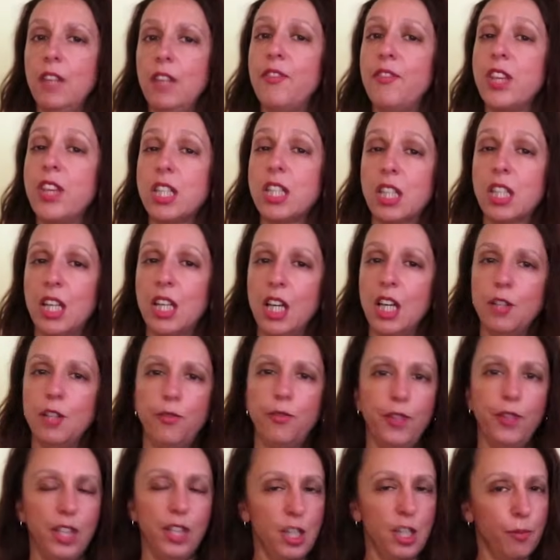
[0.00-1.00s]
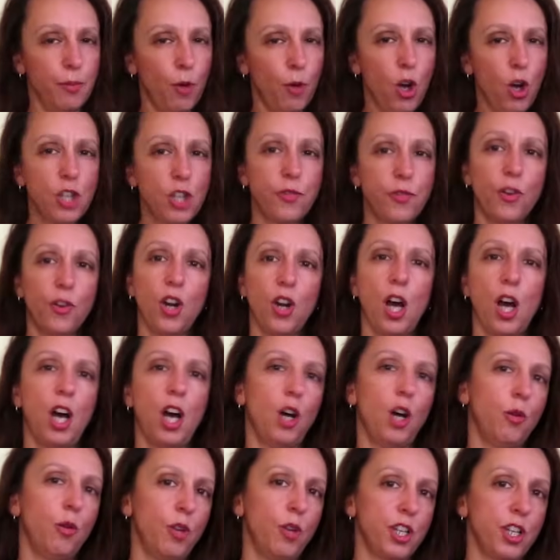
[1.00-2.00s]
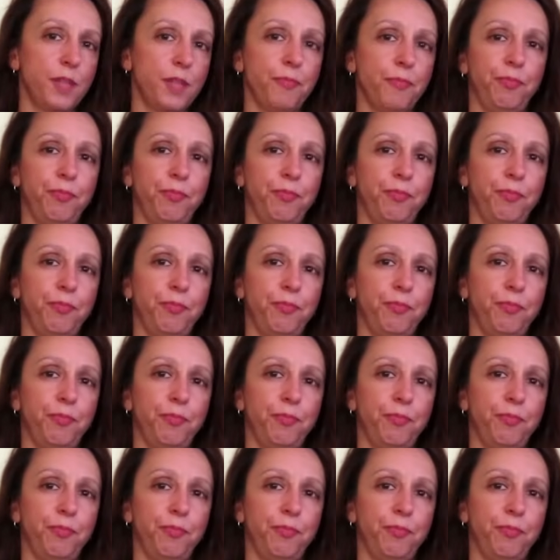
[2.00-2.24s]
skin feeling moist for hours.